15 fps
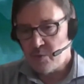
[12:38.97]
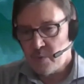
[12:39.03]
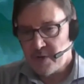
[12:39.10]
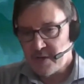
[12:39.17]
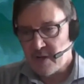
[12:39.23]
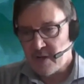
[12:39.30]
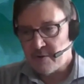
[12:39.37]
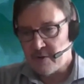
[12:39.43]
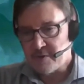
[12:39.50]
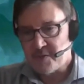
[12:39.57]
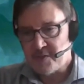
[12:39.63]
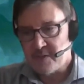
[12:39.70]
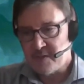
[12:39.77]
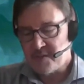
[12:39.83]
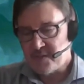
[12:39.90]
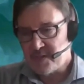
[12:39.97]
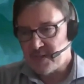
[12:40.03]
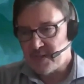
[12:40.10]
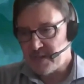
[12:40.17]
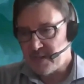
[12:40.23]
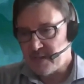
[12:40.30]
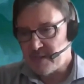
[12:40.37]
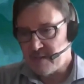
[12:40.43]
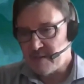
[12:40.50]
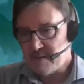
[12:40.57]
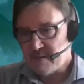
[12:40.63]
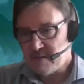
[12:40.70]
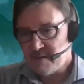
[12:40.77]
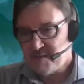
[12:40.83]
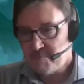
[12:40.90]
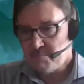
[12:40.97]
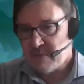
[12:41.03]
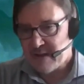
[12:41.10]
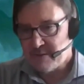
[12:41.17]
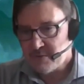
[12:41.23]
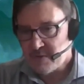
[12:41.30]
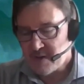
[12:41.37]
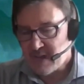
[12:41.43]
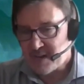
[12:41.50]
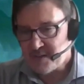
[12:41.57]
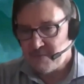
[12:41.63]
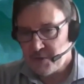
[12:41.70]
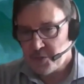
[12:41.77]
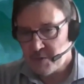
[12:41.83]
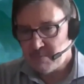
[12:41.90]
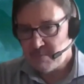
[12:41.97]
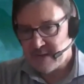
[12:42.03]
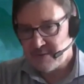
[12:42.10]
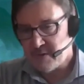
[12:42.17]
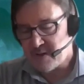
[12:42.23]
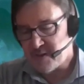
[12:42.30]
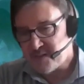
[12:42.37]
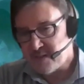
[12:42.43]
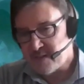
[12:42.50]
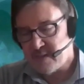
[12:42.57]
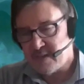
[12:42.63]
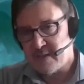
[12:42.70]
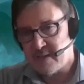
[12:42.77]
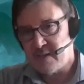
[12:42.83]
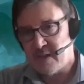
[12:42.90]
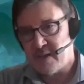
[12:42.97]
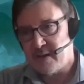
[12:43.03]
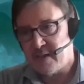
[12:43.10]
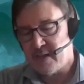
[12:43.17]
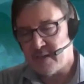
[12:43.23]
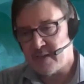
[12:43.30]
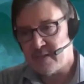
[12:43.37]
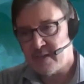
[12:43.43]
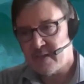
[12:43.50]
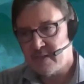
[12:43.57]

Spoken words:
work across these boundary, artificial boundaries that they create.